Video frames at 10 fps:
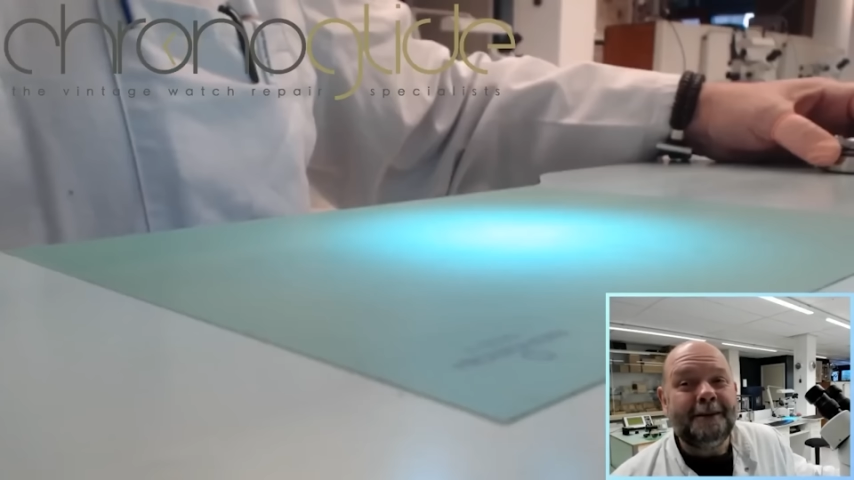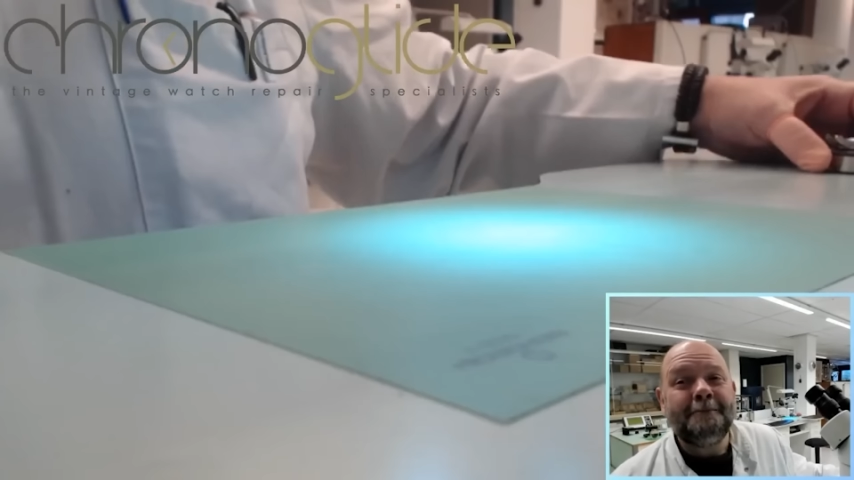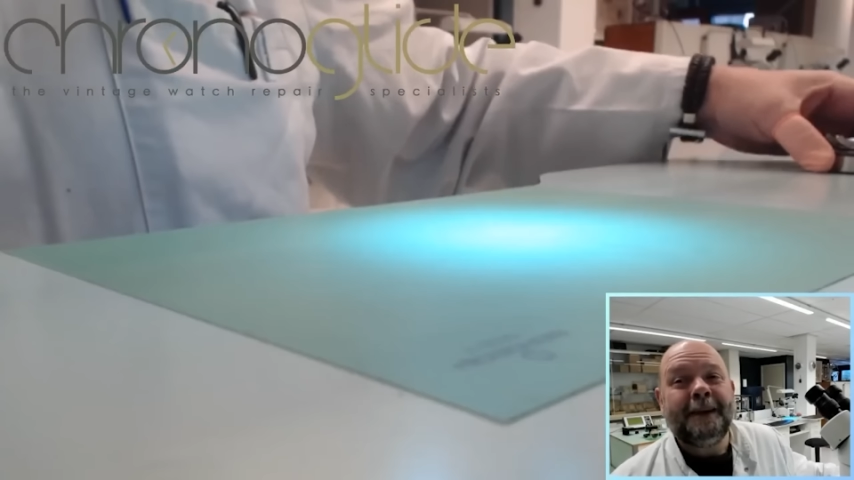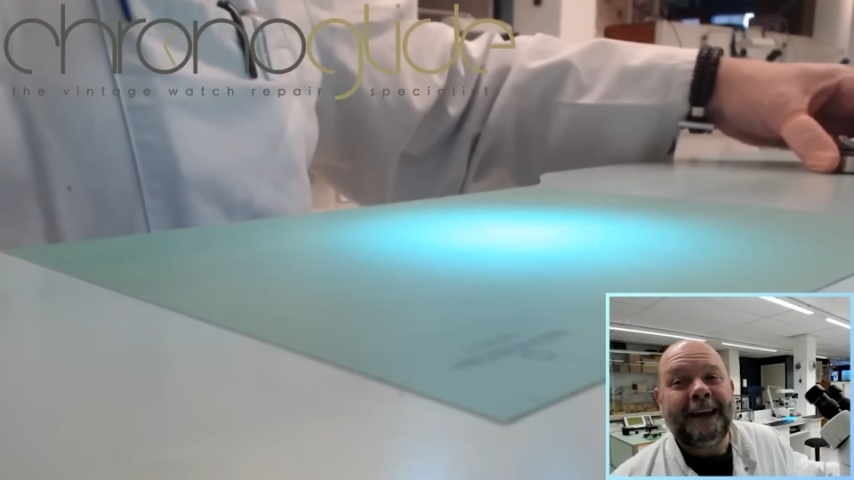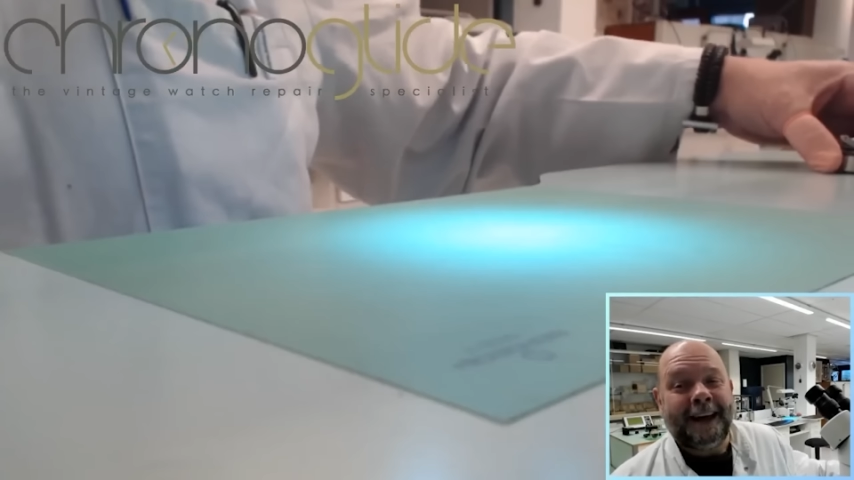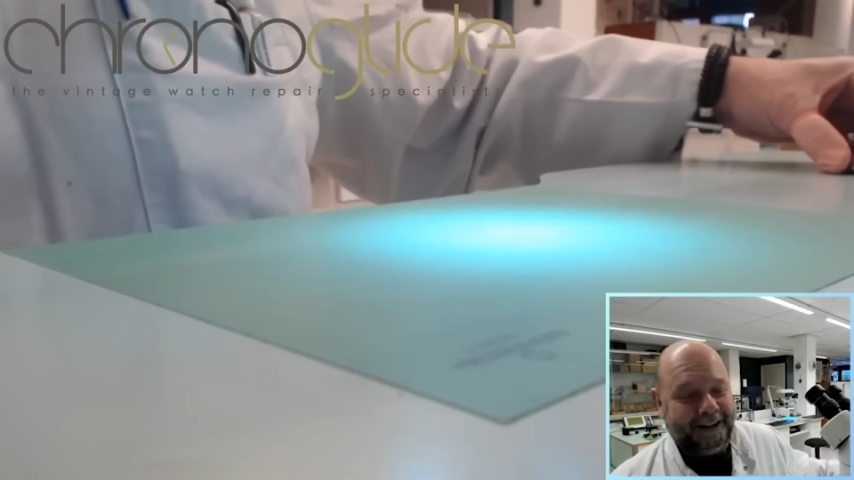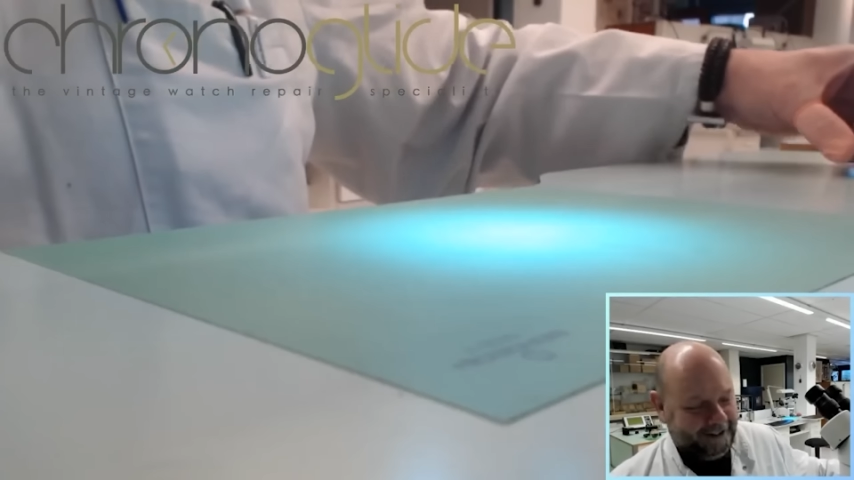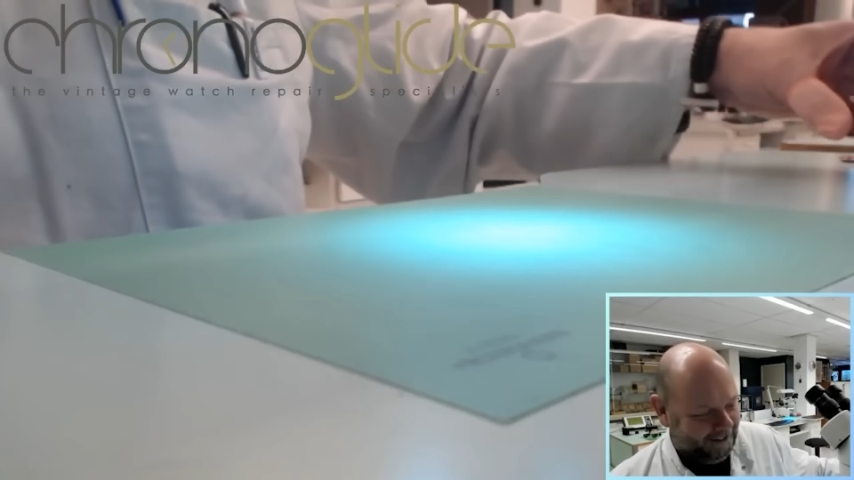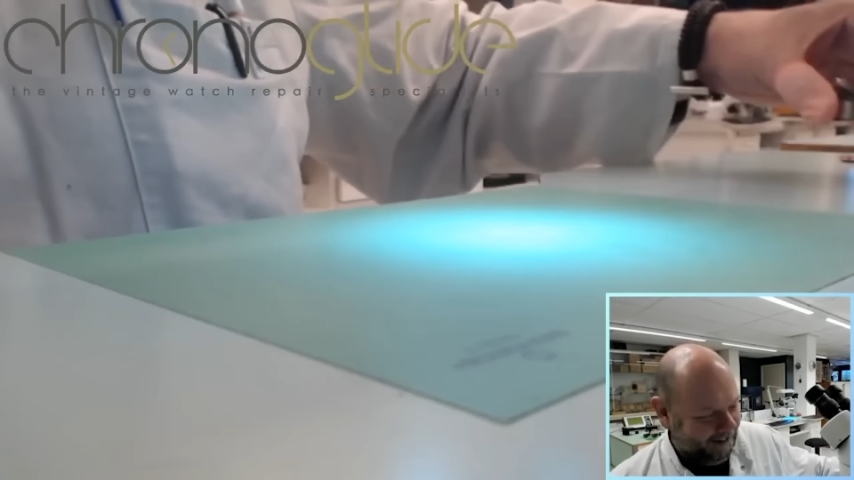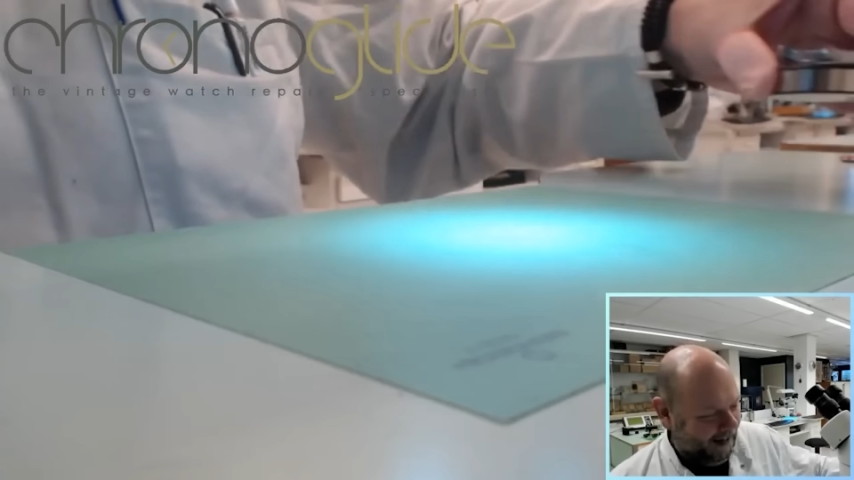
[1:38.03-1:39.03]
But
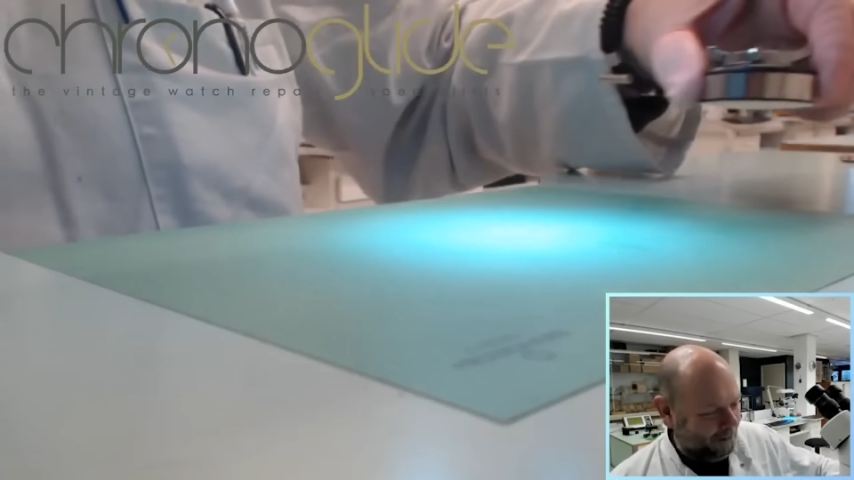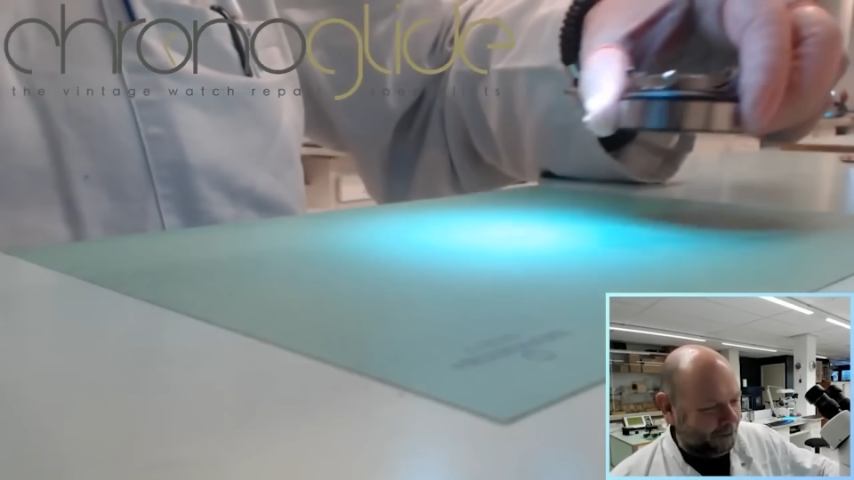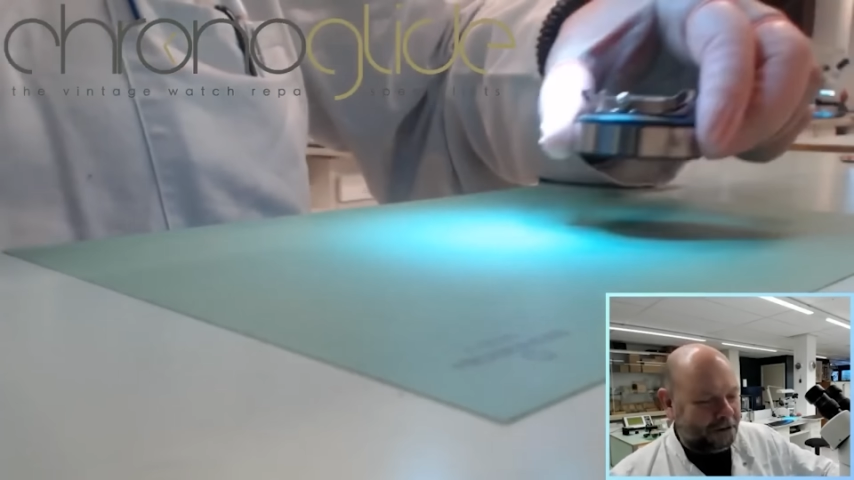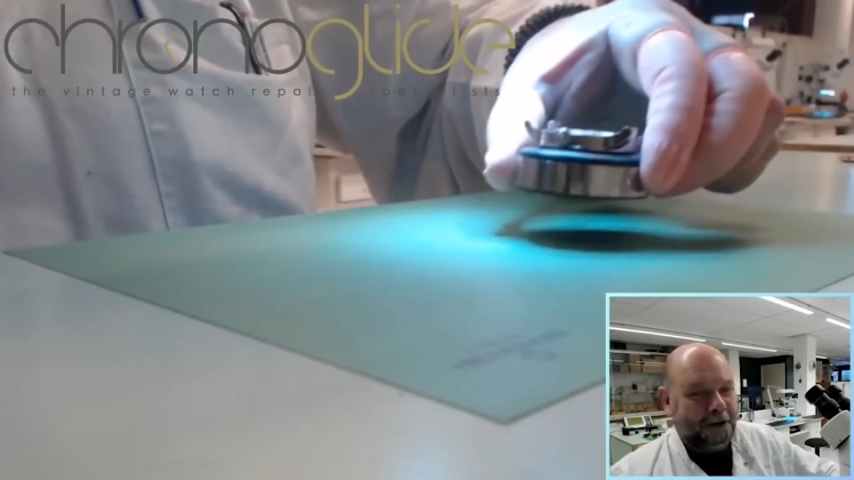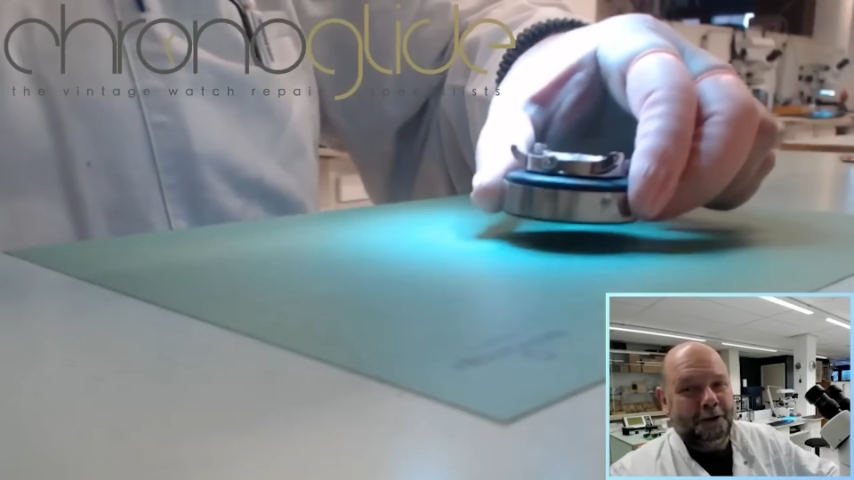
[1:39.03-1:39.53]
then, I will show